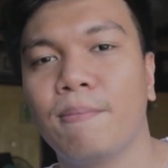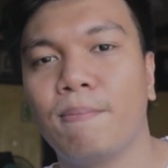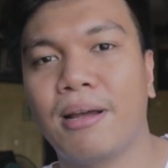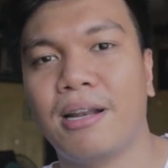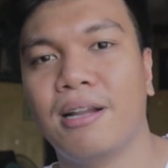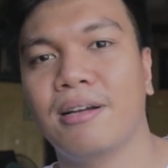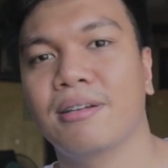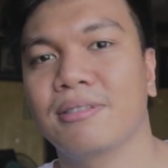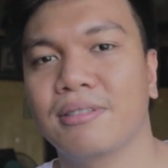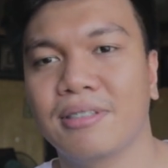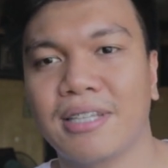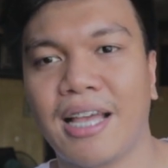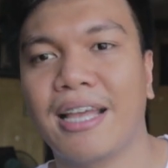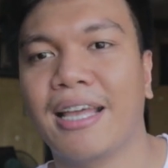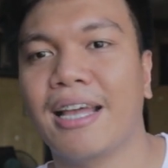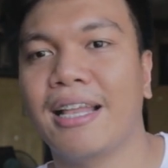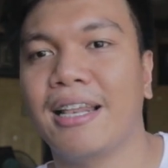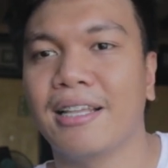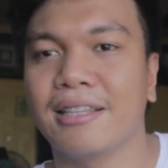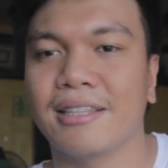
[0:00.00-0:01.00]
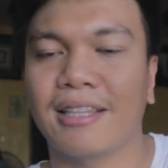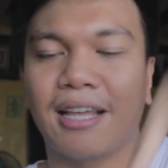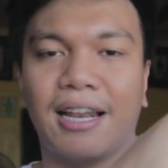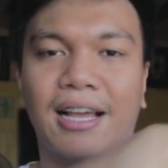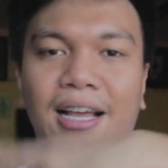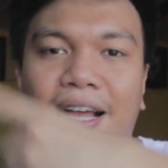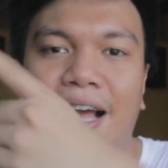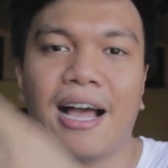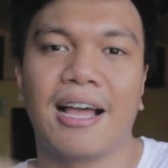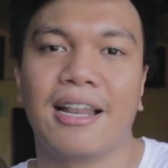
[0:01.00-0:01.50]
parang cycle lang
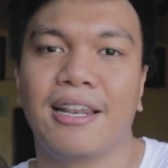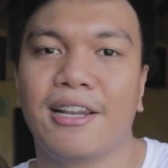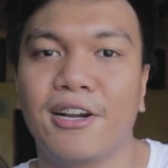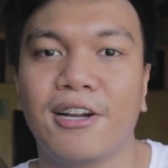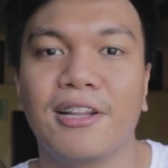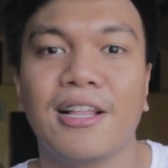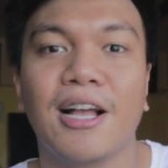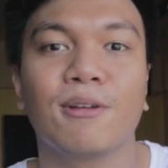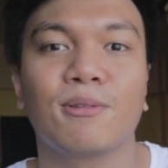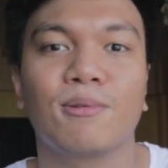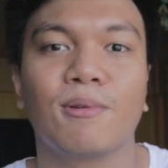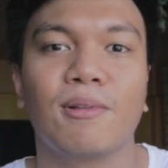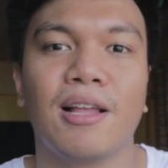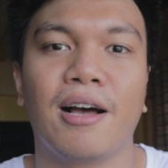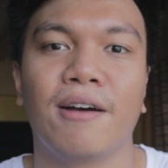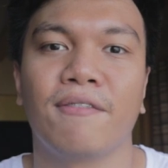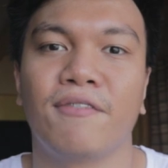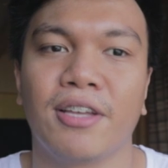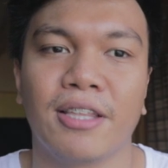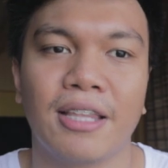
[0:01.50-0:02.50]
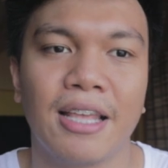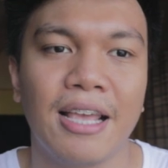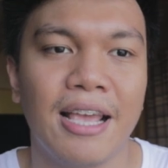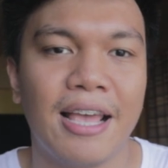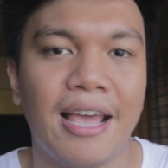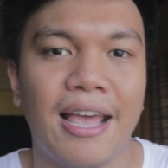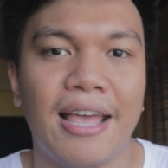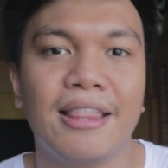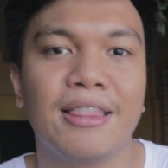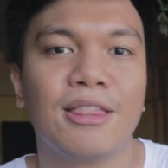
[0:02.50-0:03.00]
talaga. Learn how to love it.
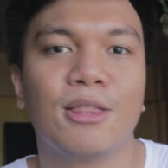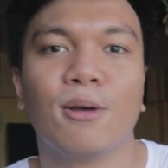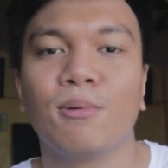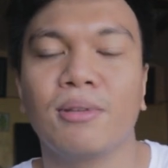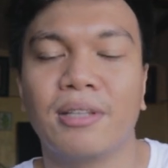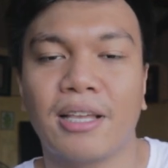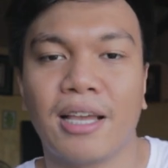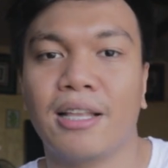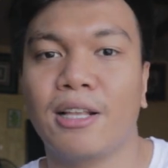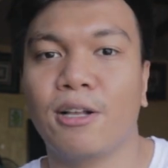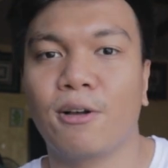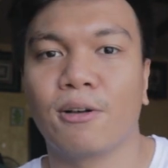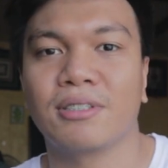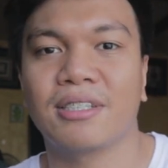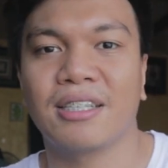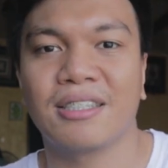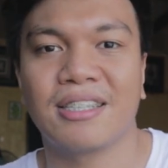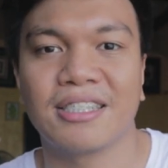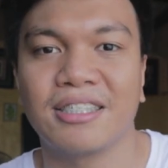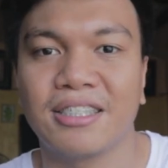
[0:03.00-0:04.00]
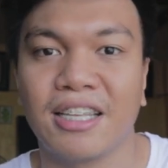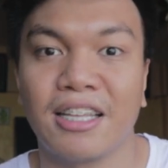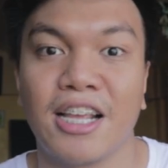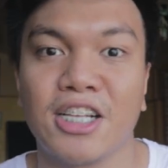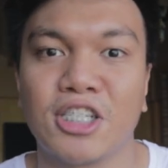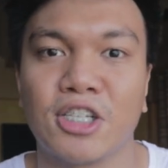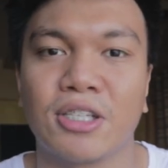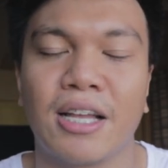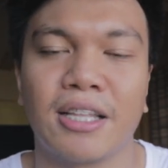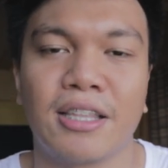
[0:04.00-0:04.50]
And don't get caught sa
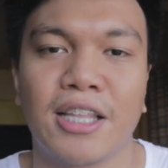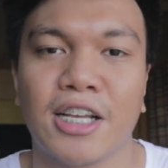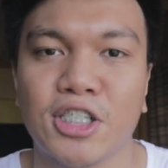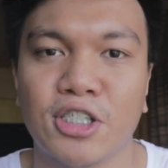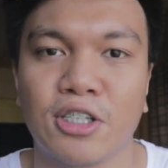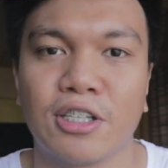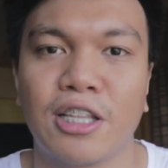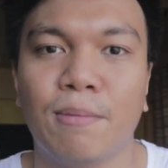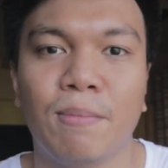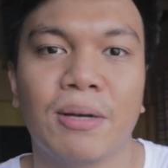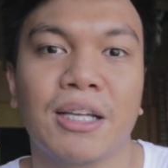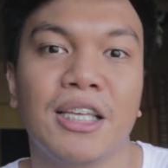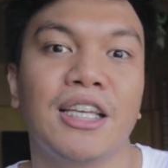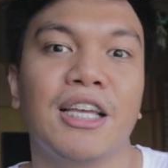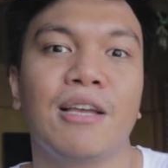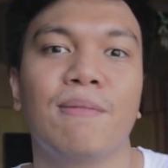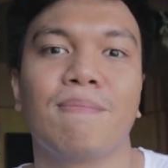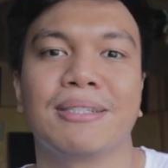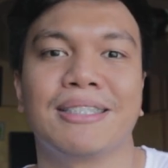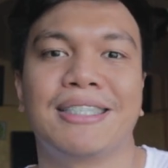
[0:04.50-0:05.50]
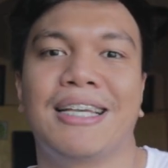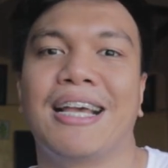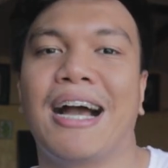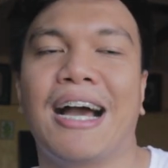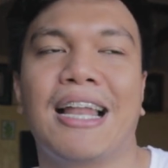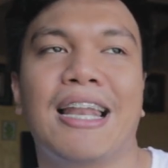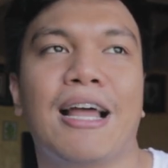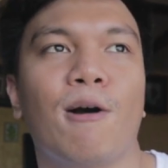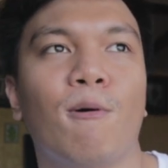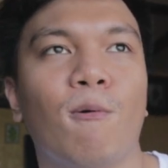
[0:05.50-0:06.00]
destination addiction na magiging masaya
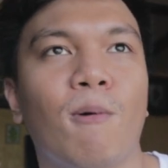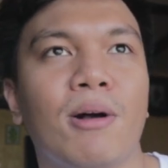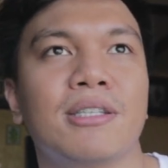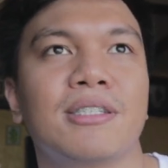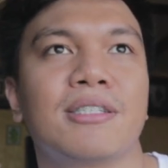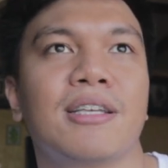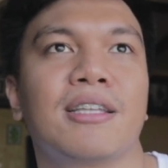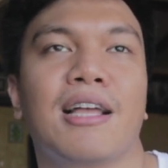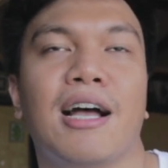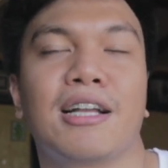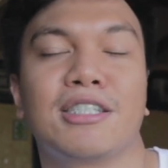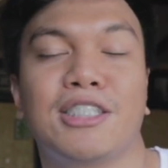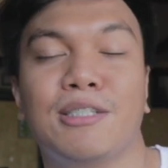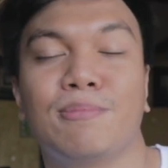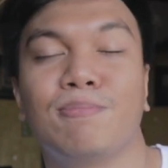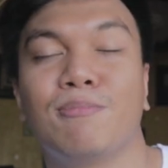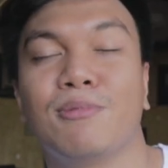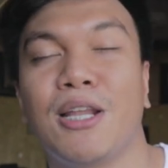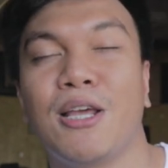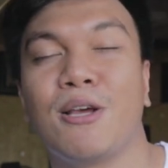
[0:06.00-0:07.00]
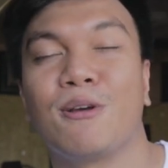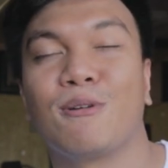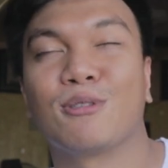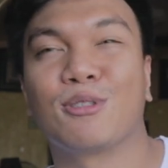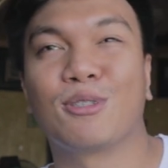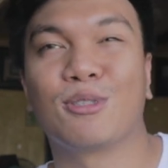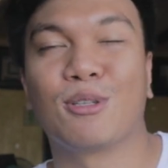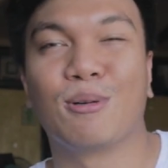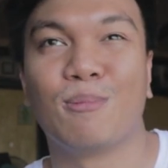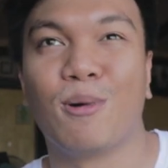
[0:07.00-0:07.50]
ka lang once na na-achieve mo na yung
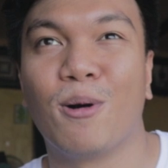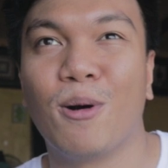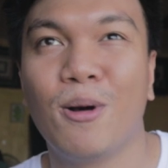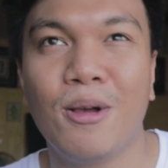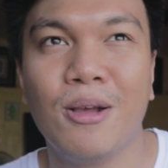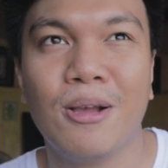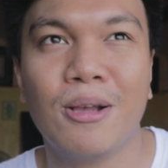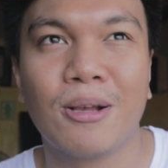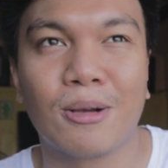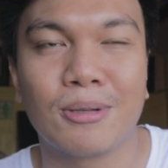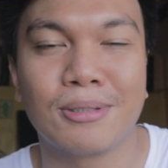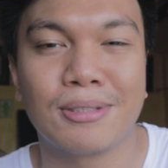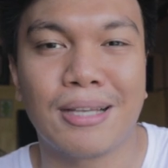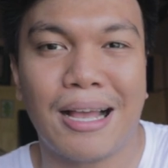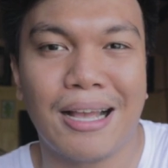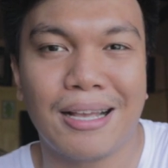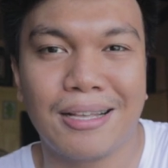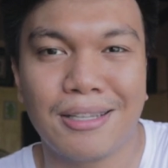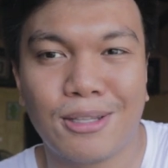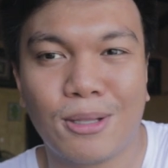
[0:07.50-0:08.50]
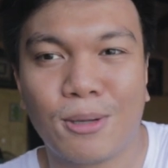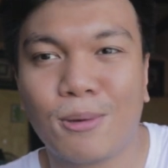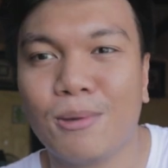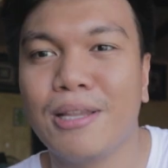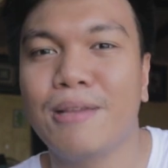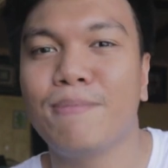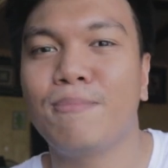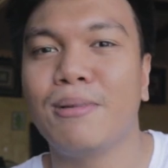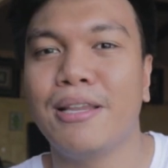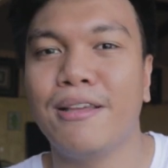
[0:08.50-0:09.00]
gusto mo. Because I
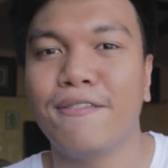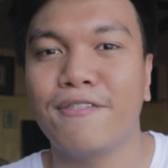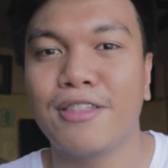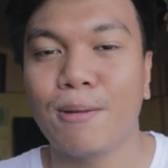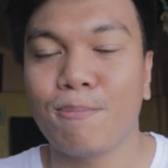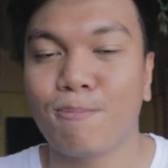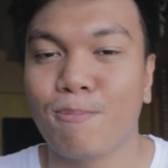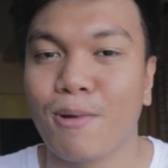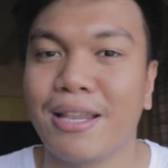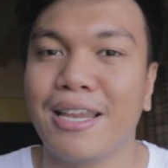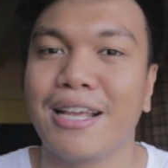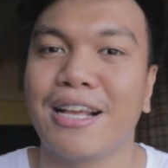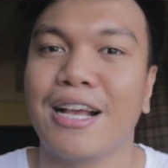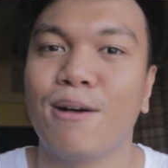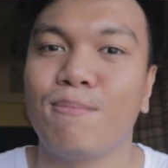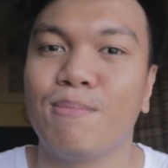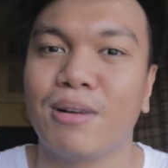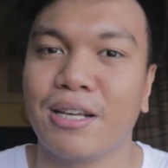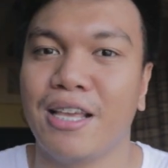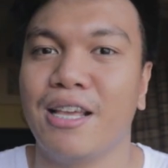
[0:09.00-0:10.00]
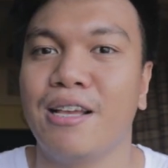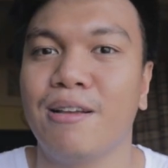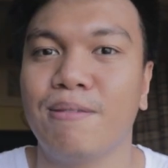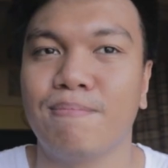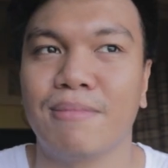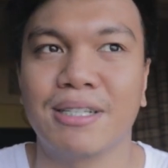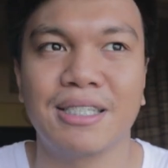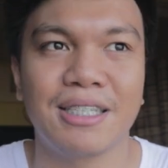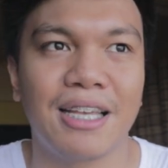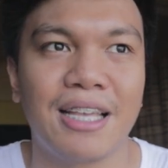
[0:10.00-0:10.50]
truly believe na pwede kang
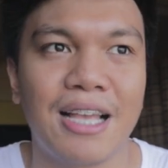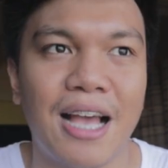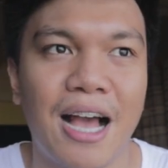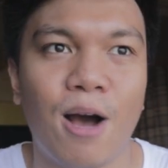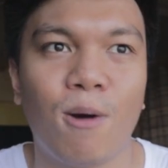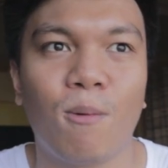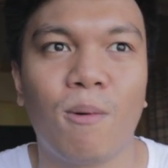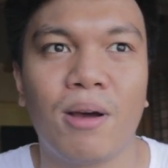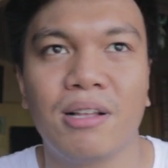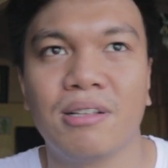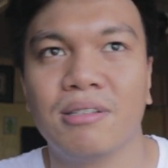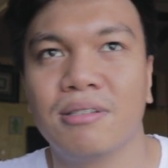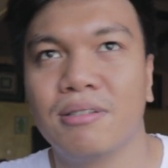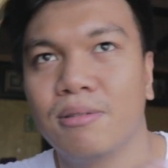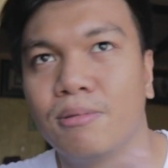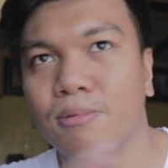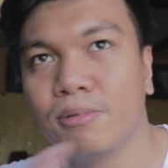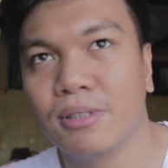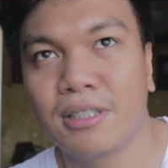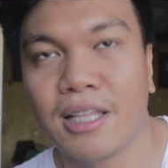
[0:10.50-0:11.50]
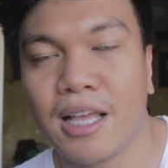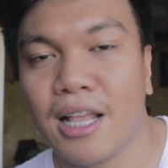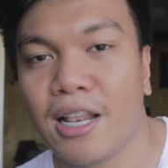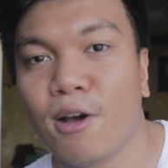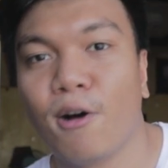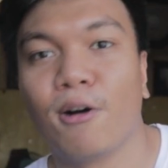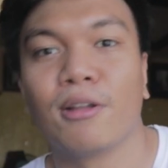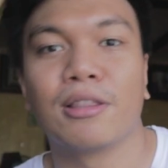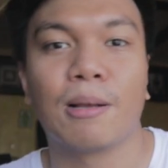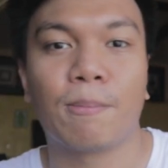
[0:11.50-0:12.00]
maging masaya while still
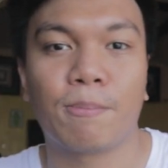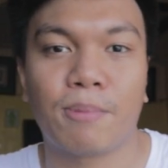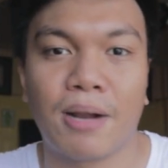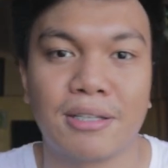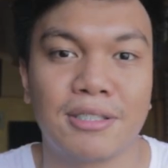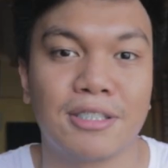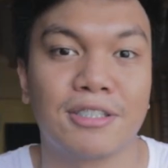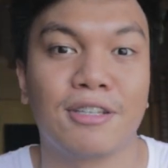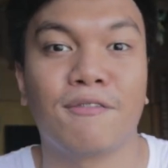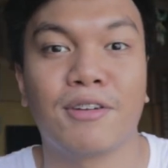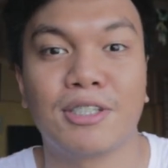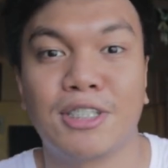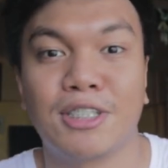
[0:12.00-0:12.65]
on the process of